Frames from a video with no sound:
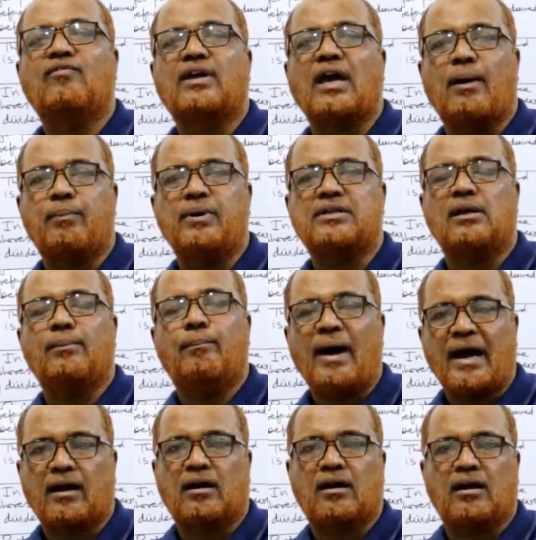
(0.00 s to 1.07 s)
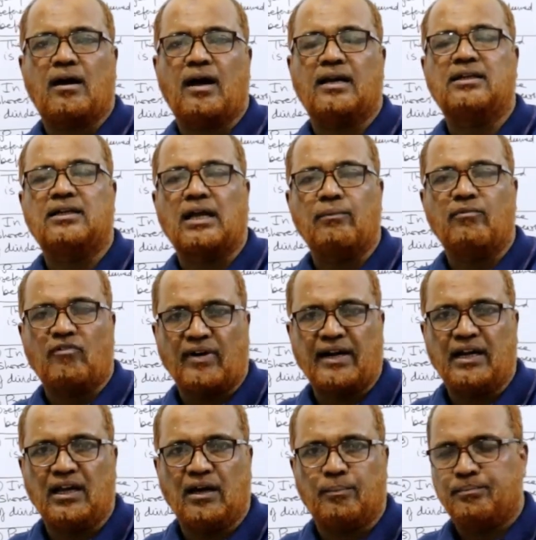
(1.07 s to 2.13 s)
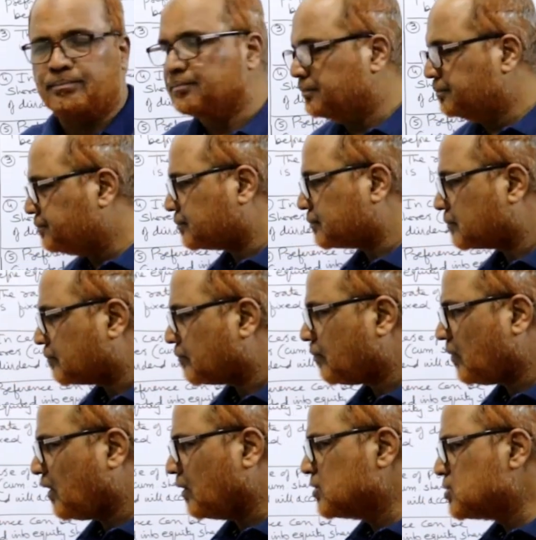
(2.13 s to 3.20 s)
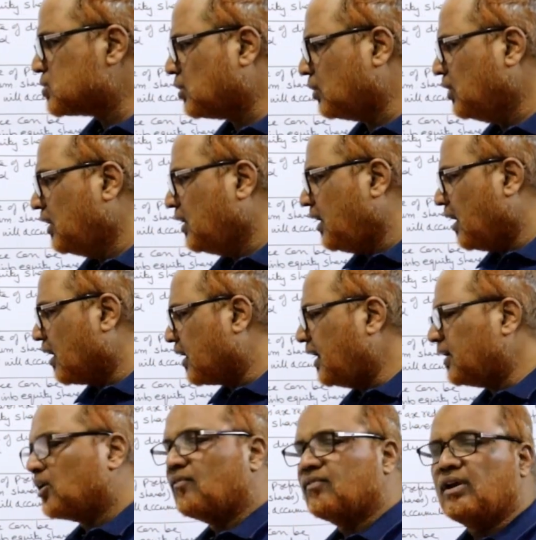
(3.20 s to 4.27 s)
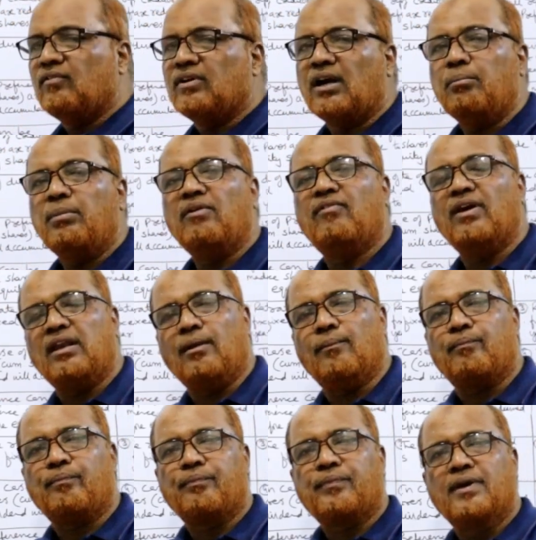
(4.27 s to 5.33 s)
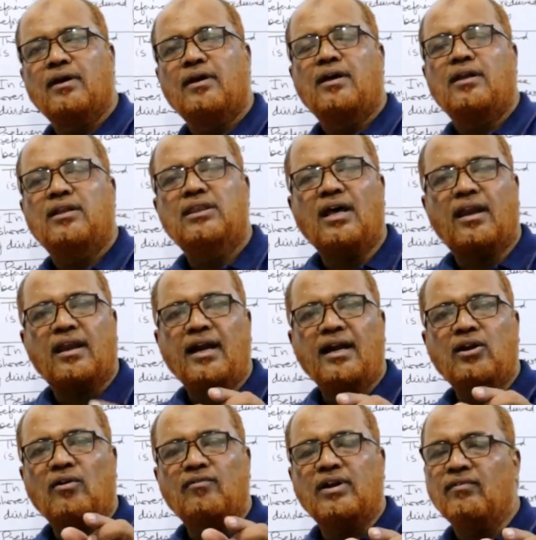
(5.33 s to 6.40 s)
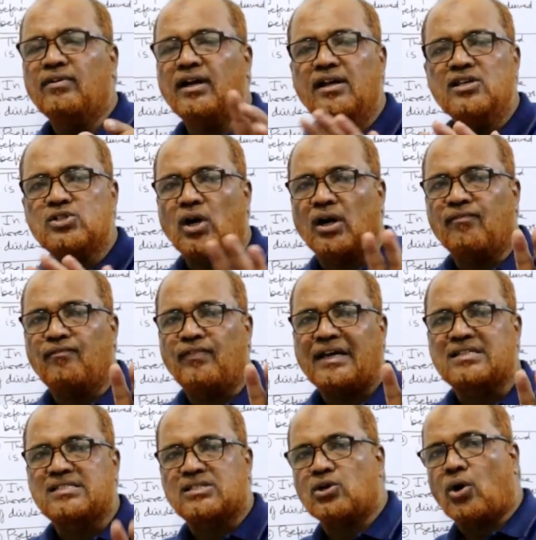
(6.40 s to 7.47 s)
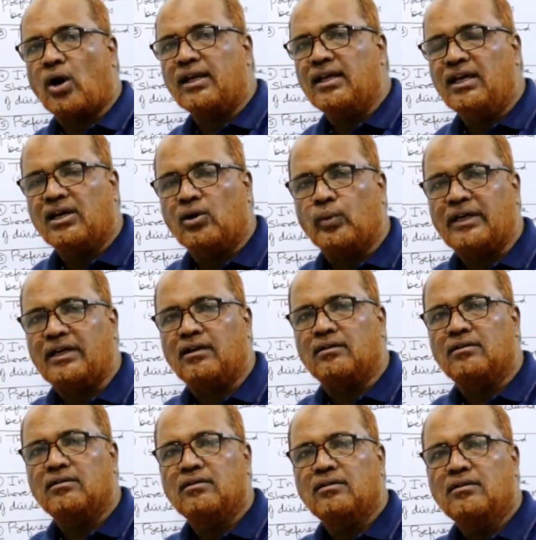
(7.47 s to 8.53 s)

of capital back at the time of winding up. So rate of dividend may vary. The rate of dividend is not fixed on equity.